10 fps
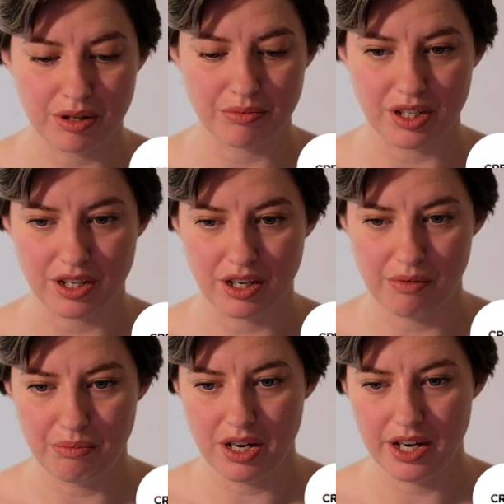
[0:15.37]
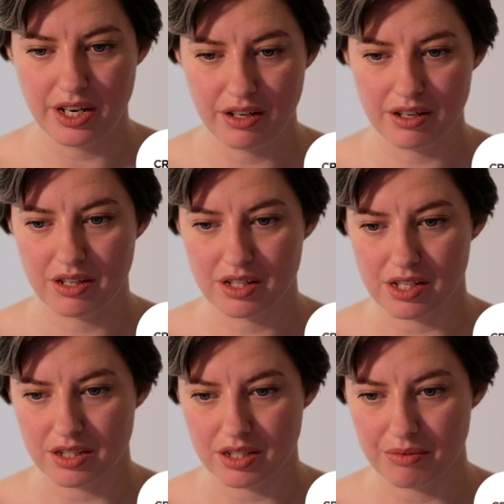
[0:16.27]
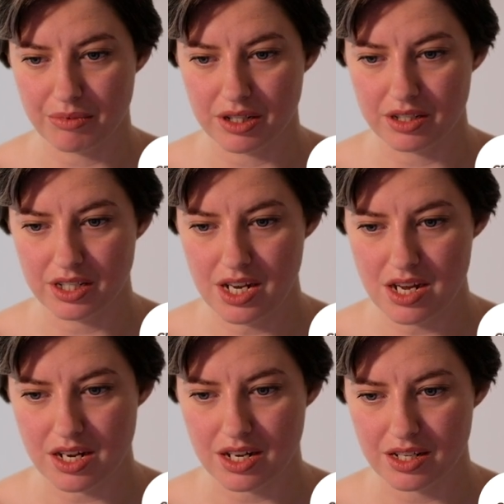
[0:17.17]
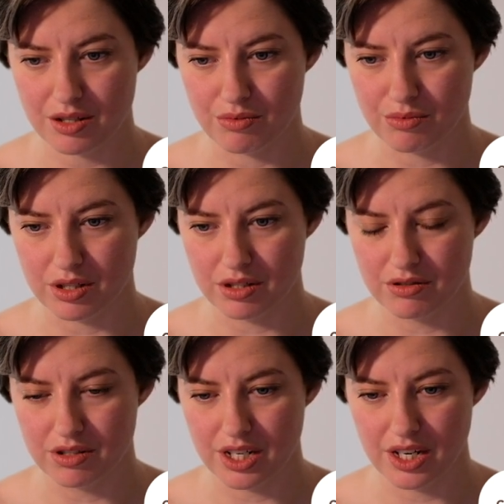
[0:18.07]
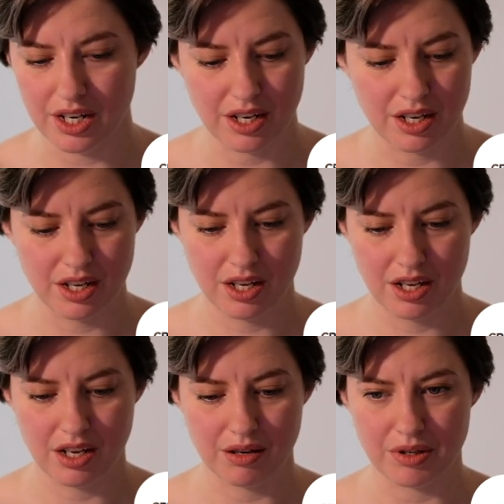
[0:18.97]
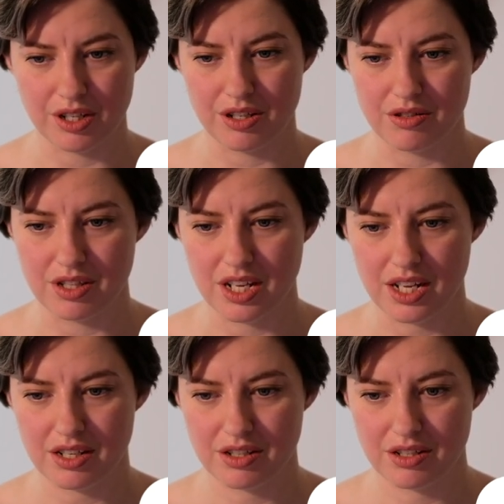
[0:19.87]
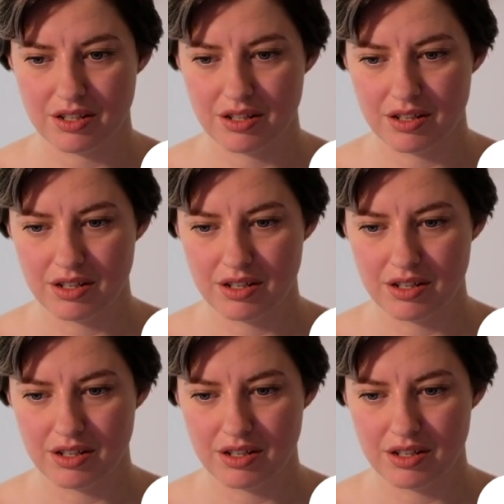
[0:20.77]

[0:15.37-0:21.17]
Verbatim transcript: I'm going to cut mine, that's Command T in case you're wondering. I'm going to use this.